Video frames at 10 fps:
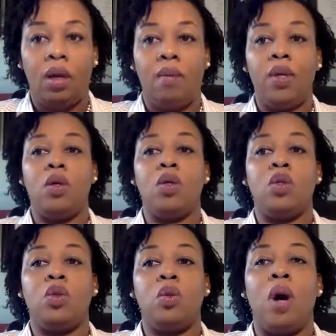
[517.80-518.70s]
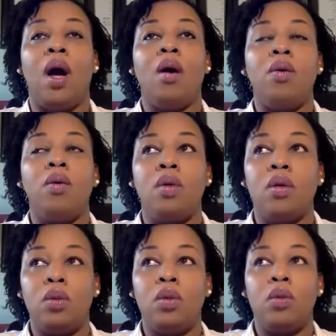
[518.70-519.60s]
because you
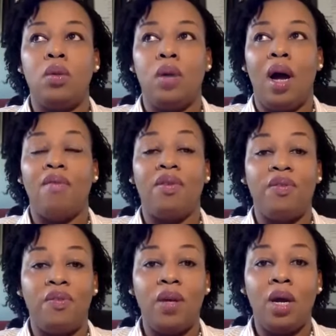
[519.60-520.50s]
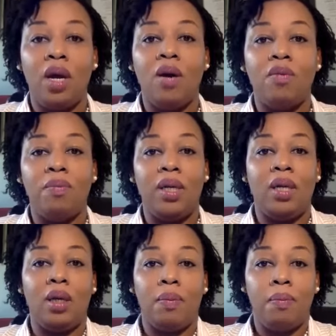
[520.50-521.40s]
have a fear of
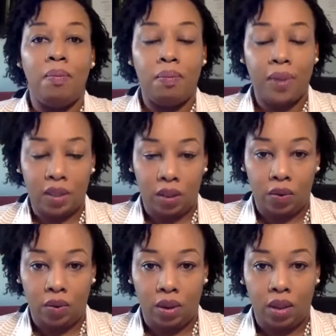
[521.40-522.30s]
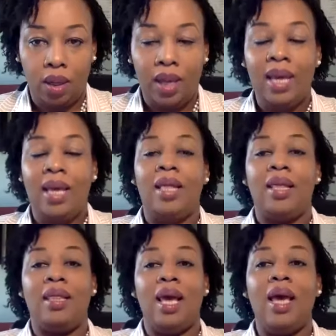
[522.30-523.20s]
being persecuted,
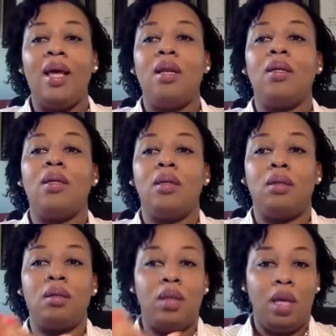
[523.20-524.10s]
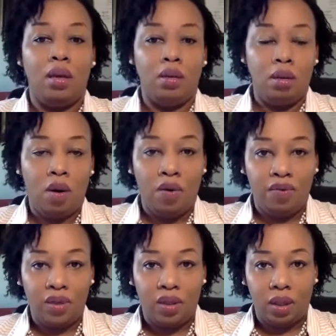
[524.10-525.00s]
then the
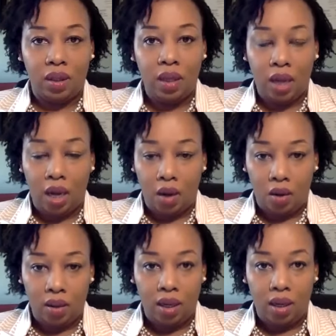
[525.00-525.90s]
officer cannot